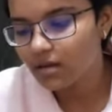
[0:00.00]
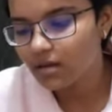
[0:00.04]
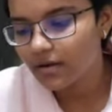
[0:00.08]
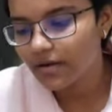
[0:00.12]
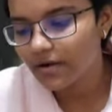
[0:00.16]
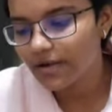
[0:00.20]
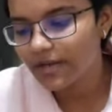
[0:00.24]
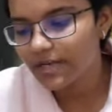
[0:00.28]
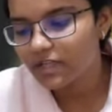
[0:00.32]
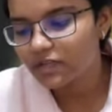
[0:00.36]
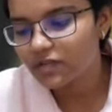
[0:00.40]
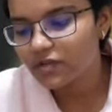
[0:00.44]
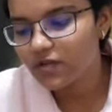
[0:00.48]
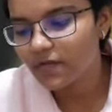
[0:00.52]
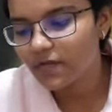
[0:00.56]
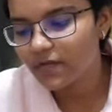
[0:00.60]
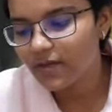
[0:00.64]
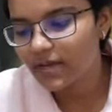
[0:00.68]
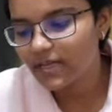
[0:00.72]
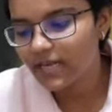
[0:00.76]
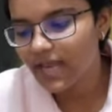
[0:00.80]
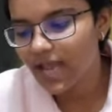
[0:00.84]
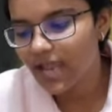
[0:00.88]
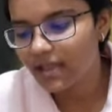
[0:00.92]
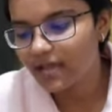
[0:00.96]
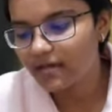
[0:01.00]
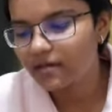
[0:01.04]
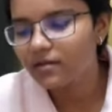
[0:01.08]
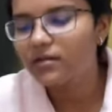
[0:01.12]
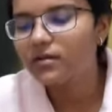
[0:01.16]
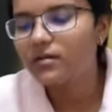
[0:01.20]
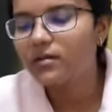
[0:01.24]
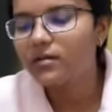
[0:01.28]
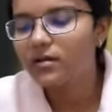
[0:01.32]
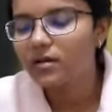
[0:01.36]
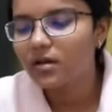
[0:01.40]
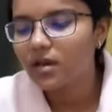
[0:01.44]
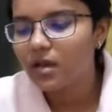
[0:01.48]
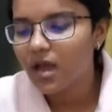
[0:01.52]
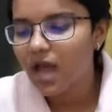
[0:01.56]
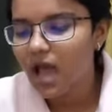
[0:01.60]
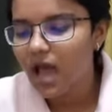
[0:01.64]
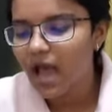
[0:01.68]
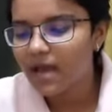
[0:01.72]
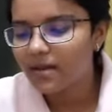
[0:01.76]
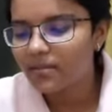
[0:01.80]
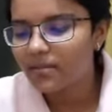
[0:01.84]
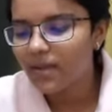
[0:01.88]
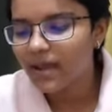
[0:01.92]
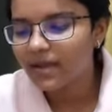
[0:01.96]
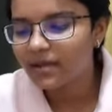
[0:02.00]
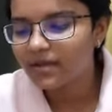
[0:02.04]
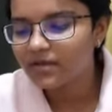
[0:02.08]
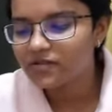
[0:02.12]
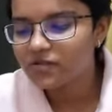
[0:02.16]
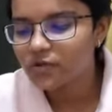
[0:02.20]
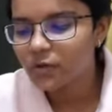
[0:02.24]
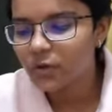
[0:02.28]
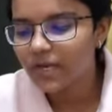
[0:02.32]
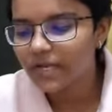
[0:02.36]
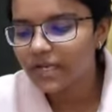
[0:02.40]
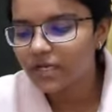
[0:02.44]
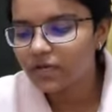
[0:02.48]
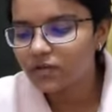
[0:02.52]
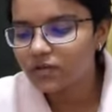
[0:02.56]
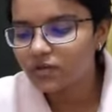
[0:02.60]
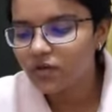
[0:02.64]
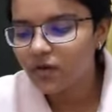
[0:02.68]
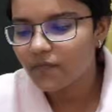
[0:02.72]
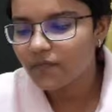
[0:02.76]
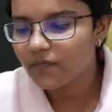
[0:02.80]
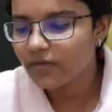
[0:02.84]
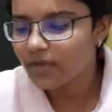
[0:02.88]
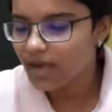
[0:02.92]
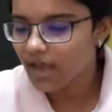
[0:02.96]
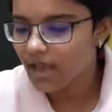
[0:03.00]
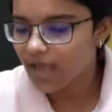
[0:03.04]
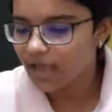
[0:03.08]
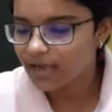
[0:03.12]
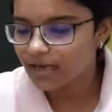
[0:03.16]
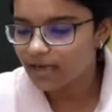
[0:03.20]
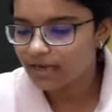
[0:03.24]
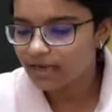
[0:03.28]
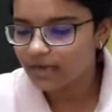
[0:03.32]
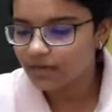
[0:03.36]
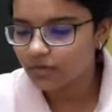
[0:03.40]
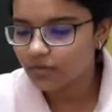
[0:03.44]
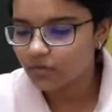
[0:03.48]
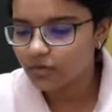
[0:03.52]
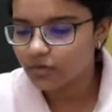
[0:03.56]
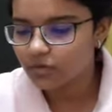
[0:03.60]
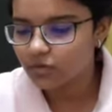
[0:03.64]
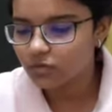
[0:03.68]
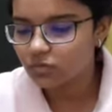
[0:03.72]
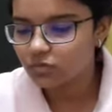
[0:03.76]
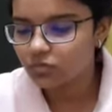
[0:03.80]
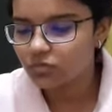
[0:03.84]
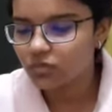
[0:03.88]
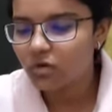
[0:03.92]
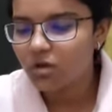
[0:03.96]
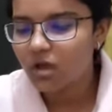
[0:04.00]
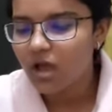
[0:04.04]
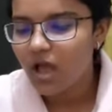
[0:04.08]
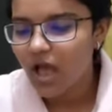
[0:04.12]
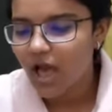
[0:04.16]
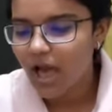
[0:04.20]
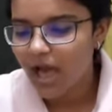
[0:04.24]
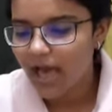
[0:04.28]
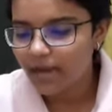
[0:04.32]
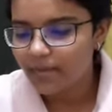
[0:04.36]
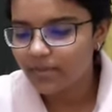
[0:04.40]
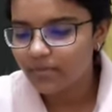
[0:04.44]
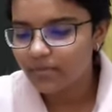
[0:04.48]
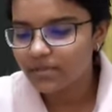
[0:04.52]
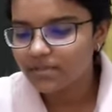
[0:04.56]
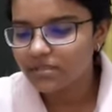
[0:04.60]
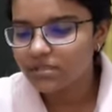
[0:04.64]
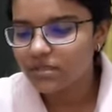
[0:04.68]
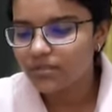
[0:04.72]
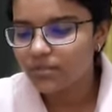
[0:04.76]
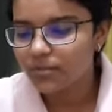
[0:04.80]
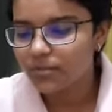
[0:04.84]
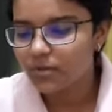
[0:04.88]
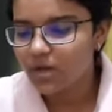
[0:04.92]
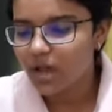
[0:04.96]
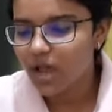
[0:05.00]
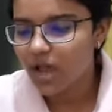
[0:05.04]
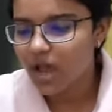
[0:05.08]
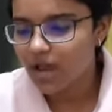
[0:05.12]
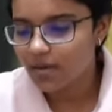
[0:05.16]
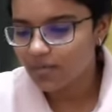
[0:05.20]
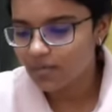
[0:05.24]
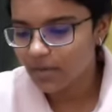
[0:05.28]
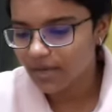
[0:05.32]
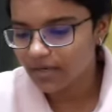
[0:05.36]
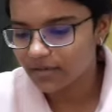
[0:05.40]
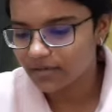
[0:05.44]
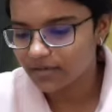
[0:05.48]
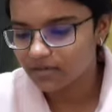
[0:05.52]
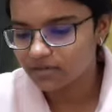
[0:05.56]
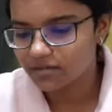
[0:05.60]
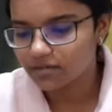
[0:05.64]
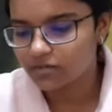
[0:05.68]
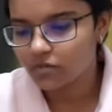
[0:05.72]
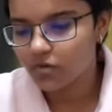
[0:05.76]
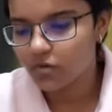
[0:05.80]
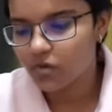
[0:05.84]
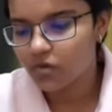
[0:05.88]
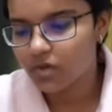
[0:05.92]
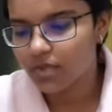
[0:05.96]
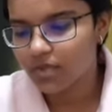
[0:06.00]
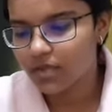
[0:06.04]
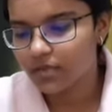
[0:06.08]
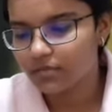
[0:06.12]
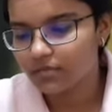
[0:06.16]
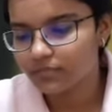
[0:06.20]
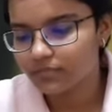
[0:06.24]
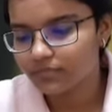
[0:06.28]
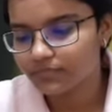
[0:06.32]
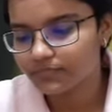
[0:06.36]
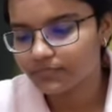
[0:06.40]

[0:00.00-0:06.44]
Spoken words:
radius of cation R minus radius of anion equal to R plus upon R minus. Okay.